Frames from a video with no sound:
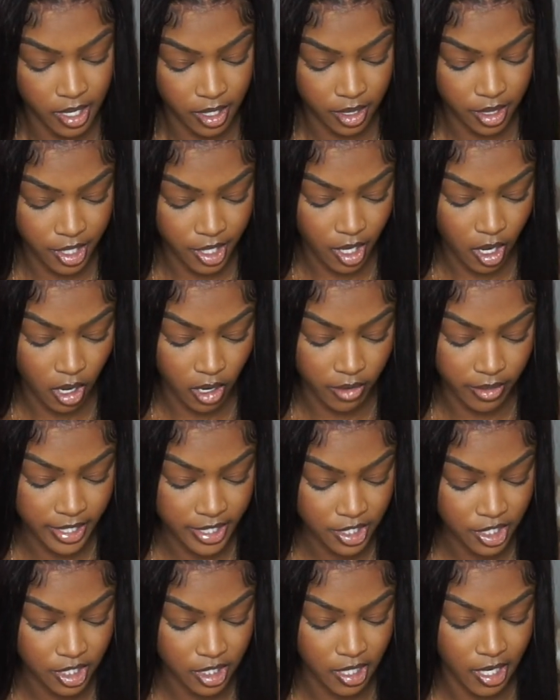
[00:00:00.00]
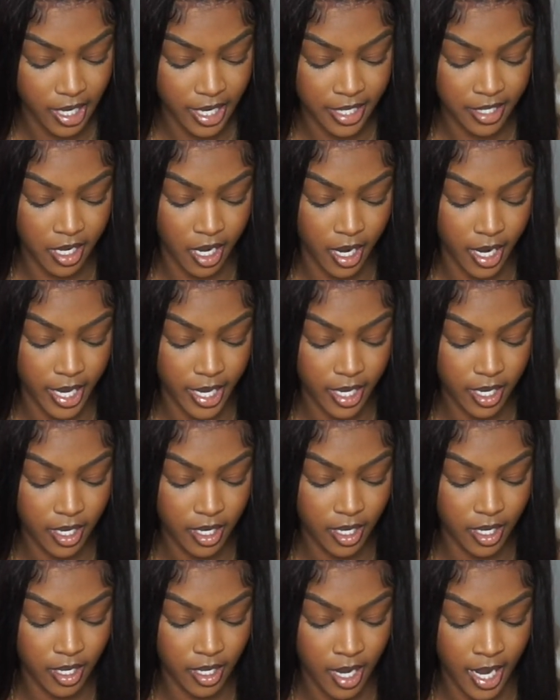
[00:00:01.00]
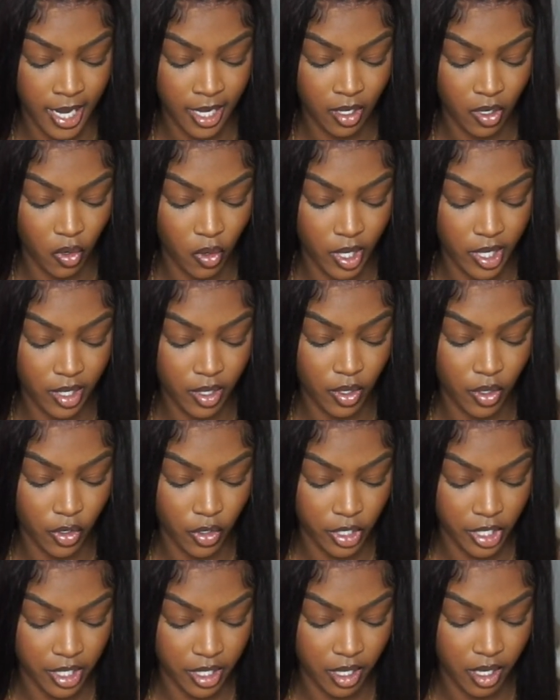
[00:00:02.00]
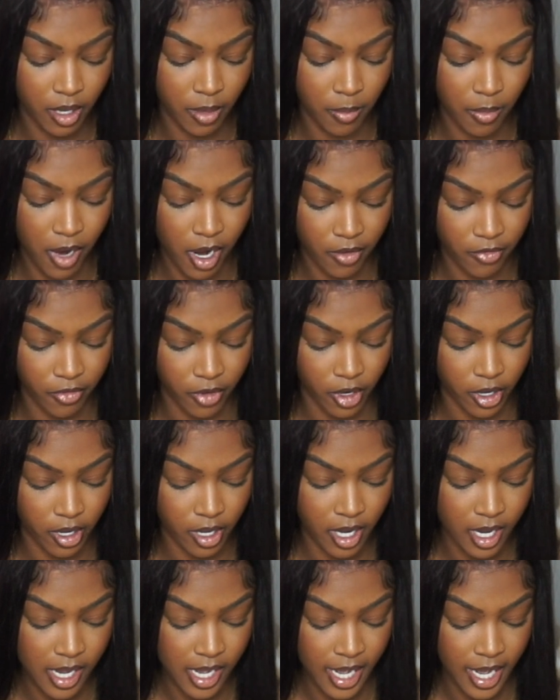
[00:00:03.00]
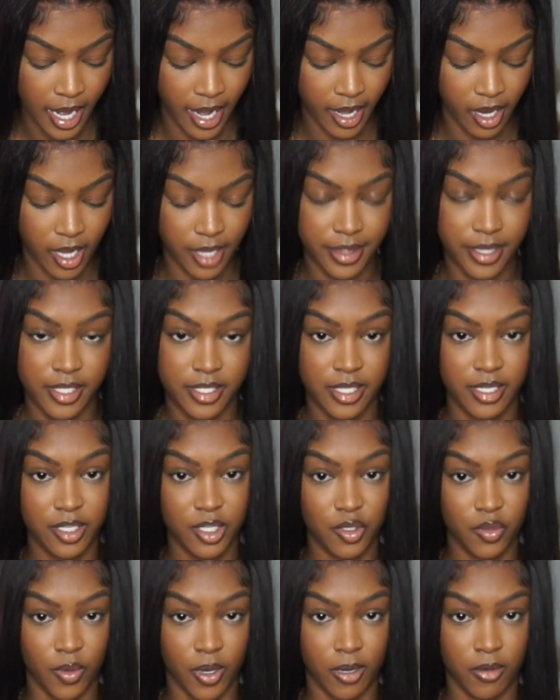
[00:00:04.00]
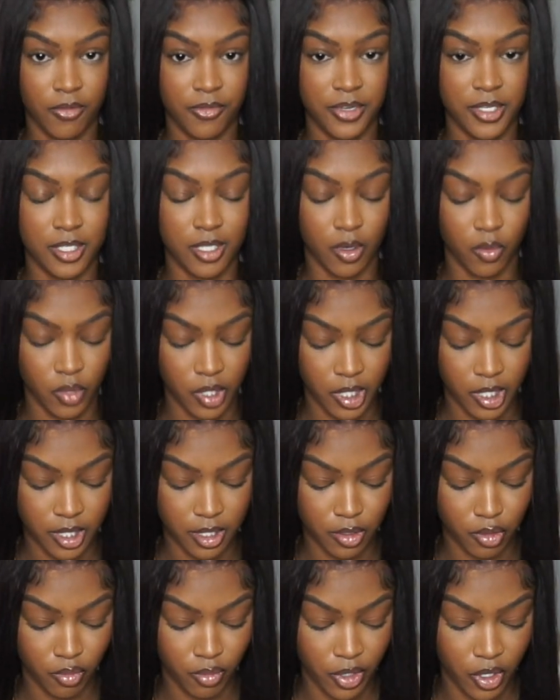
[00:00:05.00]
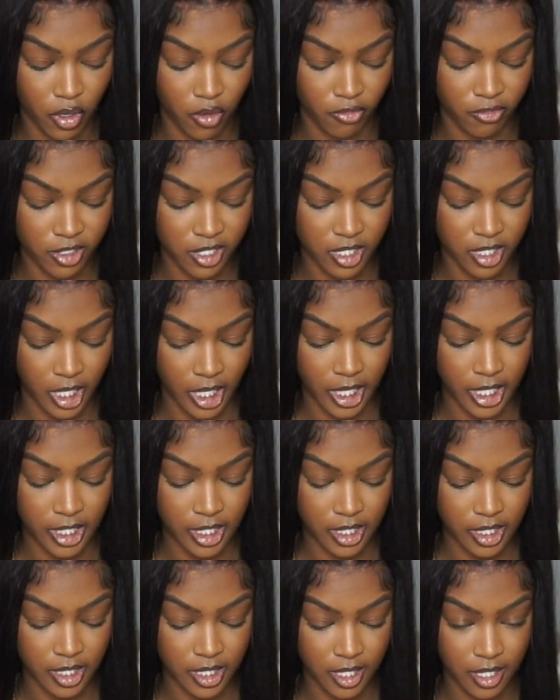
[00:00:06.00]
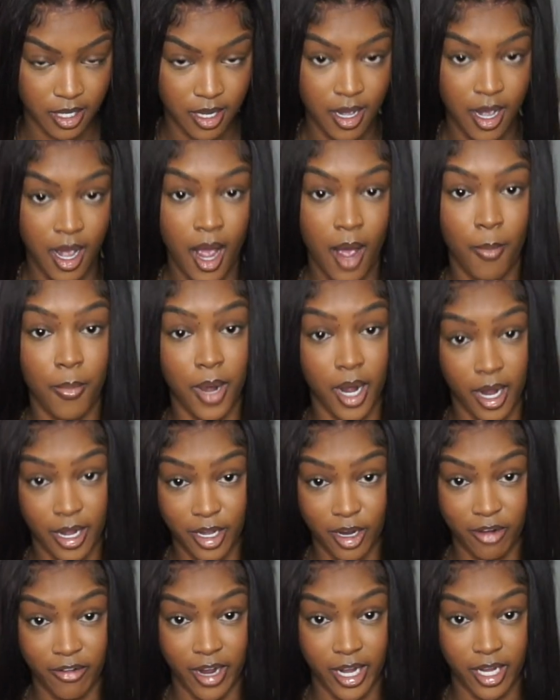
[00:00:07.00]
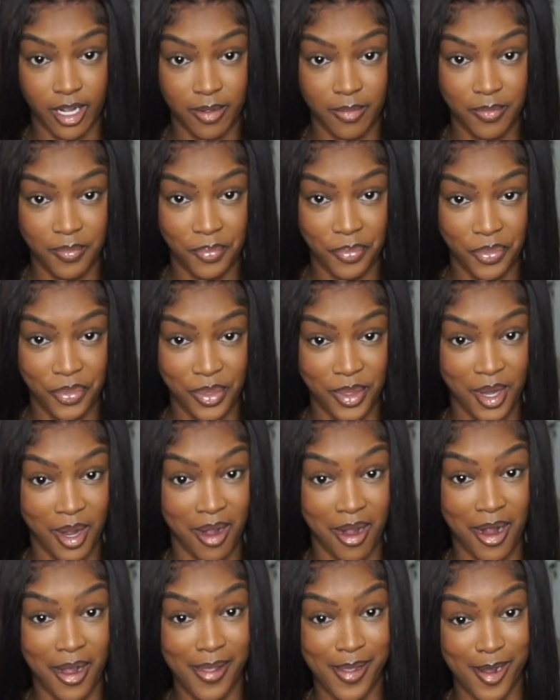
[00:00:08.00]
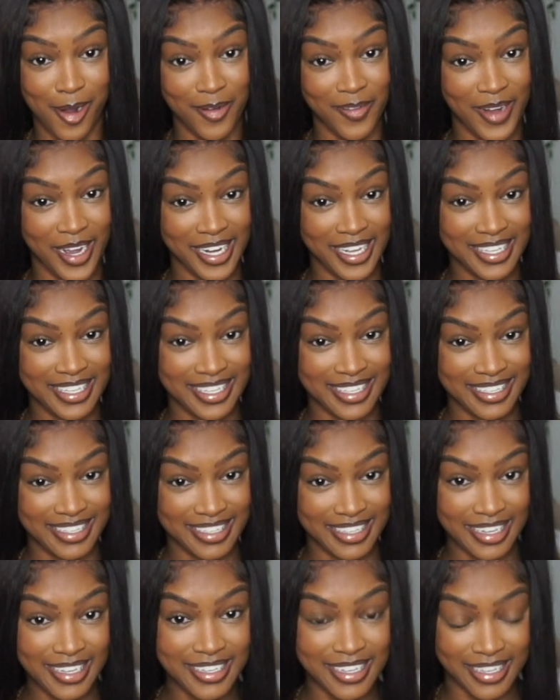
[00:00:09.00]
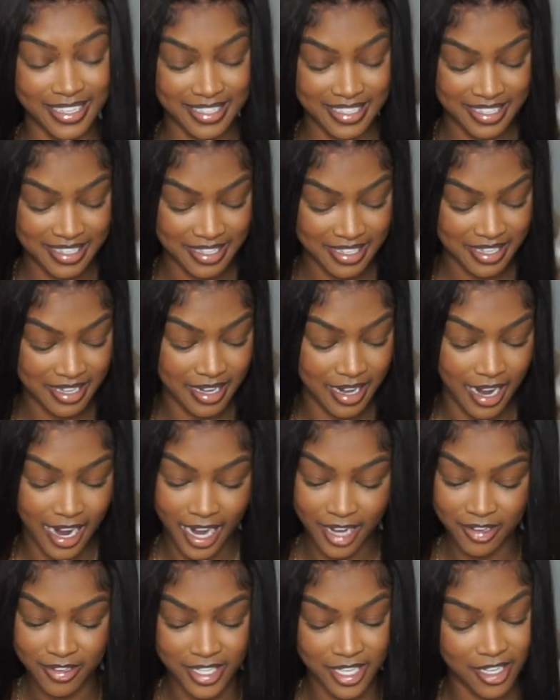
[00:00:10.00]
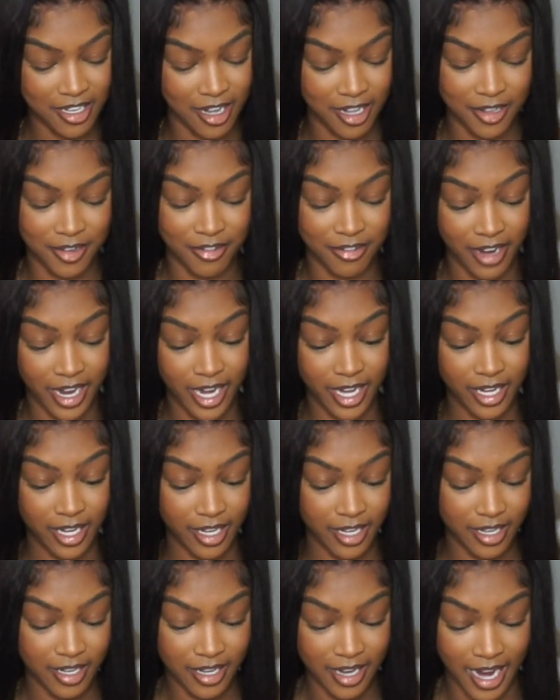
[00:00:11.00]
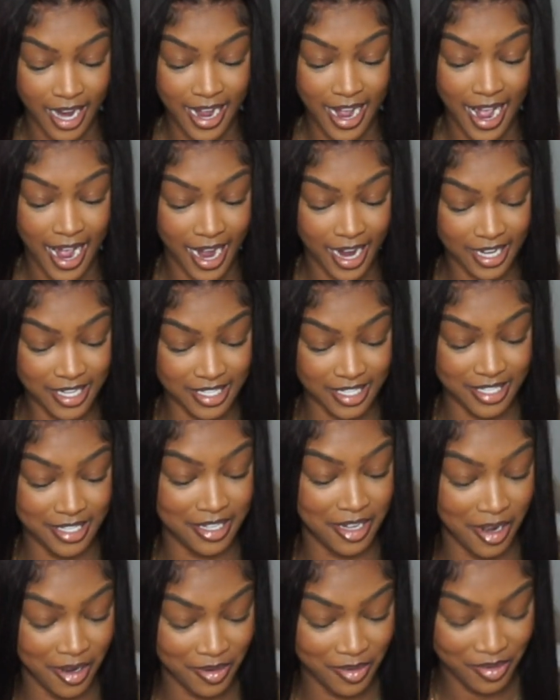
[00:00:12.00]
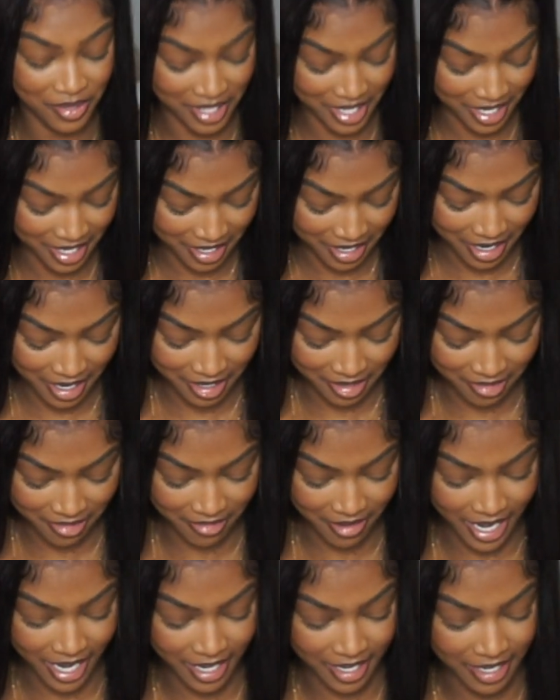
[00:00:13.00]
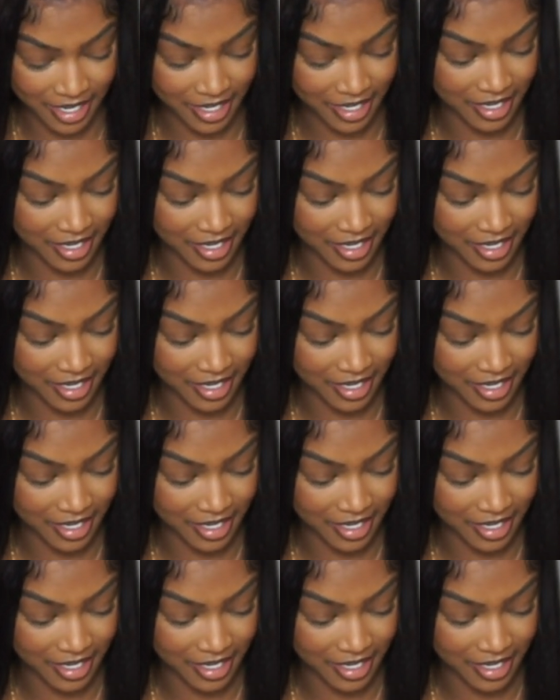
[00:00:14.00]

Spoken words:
the Orange Tie-Dye Nylon Hooded Puffer. And I got this in a 12 because I wanted it to be oversized. But are y'all ready? Are y'all ready to see this? I don't think y'all are ready. I actually don't think y'all are ready.